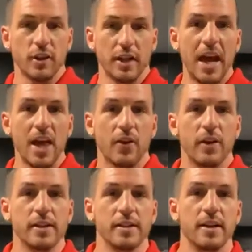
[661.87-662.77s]

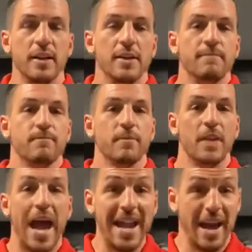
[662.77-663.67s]
calories
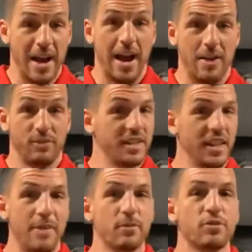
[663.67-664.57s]
and I was
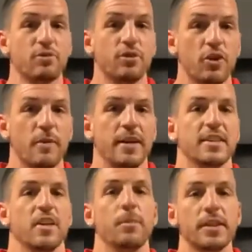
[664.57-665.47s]
still able to enjoy
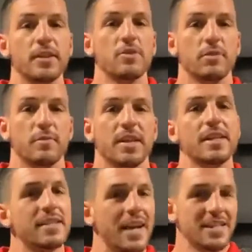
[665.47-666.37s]
myself. But this is what I'm saying.
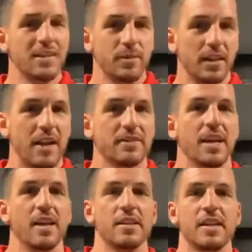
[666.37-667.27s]
This has to be
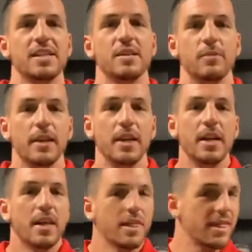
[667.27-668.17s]
lifestyle. This has to be
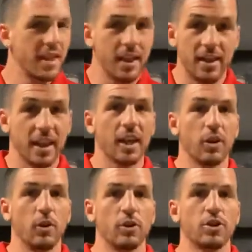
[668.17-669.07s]

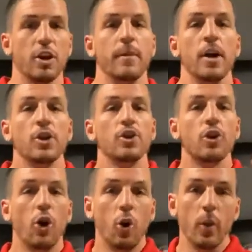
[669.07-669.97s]
thinking long term.
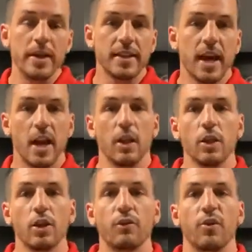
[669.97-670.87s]
You always got to
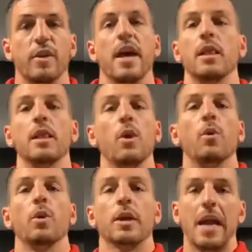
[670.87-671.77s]
look for that
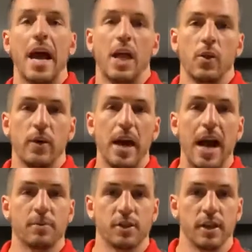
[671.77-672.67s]
lower calorie
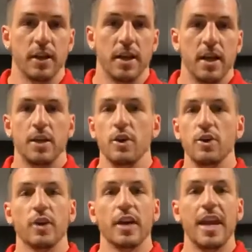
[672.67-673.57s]
option.
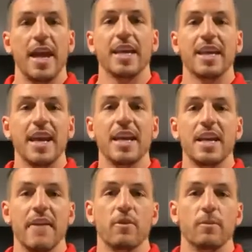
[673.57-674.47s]
It's
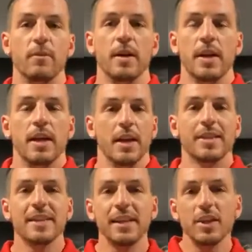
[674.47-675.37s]

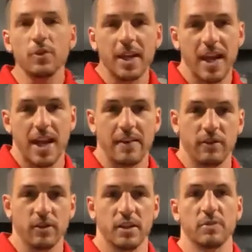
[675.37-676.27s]
not that you can't have
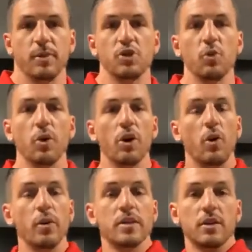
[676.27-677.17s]
those things, but you want to
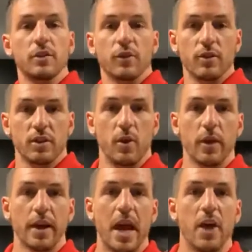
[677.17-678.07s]
always look for those
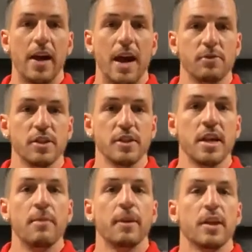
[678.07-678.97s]
lower calorie options
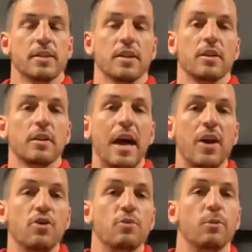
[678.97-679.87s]
because it'll allow
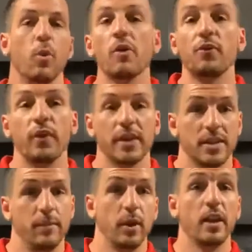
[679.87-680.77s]
you more
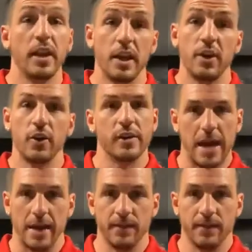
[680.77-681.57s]
flexibility in your day.